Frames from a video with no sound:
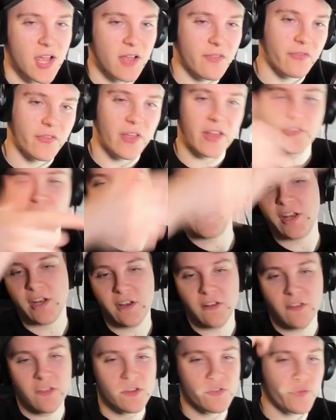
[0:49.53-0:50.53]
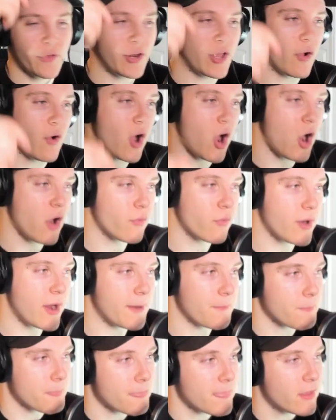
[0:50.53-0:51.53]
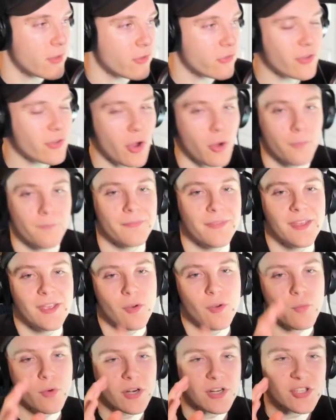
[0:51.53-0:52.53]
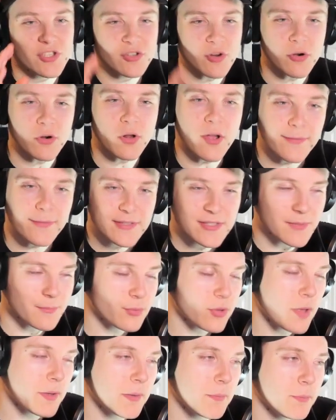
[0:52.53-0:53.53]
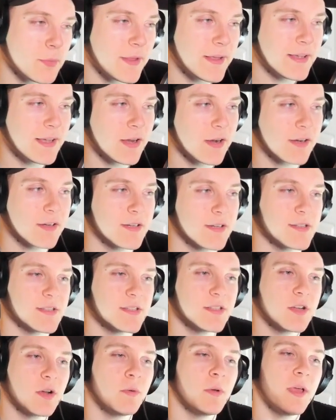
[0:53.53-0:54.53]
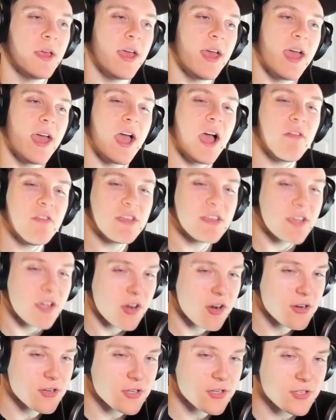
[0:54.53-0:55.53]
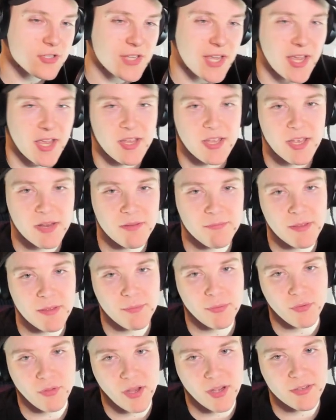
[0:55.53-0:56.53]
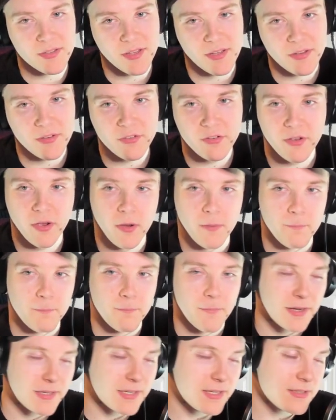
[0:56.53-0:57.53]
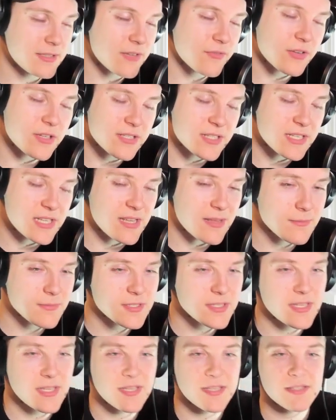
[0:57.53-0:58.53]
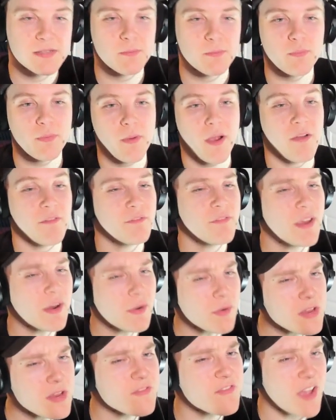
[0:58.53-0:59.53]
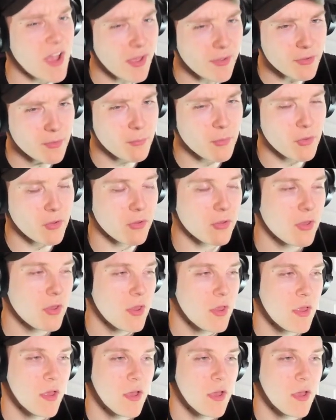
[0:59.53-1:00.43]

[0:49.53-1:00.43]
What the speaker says: and let's get into this video. All right, so we're going to start off with some plug and play characters. You know, having characters that can be plugged into many different teams is a very valuable